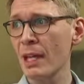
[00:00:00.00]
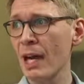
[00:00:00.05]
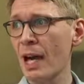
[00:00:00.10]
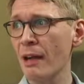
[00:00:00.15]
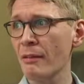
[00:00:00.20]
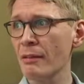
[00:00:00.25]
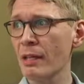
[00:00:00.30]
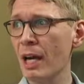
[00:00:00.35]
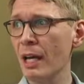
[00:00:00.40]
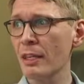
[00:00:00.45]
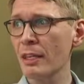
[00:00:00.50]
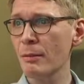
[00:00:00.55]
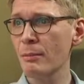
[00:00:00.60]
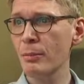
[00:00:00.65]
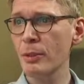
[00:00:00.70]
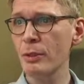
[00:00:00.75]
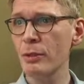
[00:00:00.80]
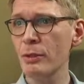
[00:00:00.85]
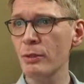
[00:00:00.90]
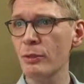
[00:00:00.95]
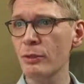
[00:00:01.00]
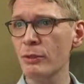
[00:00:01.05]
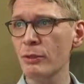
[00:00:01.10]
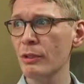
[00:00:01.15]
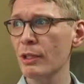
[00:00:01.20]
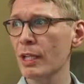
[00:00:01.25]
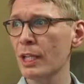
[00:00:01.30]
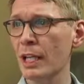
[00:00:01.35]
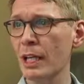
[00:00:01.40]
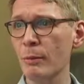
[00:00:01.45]
I've got the blues
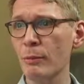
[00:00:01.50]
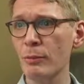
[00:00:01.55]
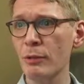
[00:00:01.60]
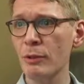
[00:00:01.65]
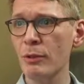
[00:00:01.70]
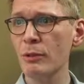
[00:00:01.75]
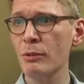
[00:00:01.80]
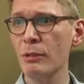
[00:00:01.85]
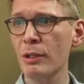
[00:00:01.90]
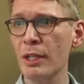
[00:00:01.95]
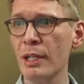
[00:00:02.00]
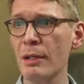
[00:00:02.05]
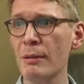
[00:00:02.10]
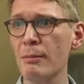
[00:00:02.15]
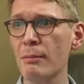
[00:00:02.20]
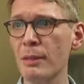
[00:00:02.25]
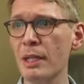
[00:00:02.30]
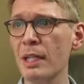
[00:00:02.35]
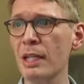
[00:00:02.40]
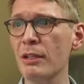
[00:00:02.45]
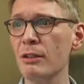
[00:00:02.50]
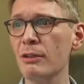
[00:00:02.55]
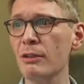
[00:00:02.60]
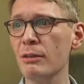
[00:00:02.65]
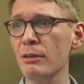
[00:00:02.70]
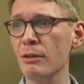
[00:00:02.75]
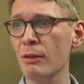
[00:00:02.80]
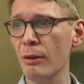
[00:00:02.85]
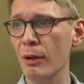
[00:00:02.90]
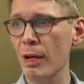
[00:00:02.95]
and I'm too damn mean to
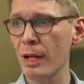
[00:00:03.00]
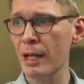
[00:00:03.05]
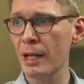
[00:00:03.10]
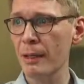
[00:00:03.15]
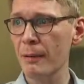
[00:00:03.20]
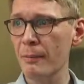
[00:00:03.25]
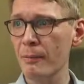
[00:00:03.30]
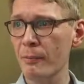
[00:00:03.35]
cry.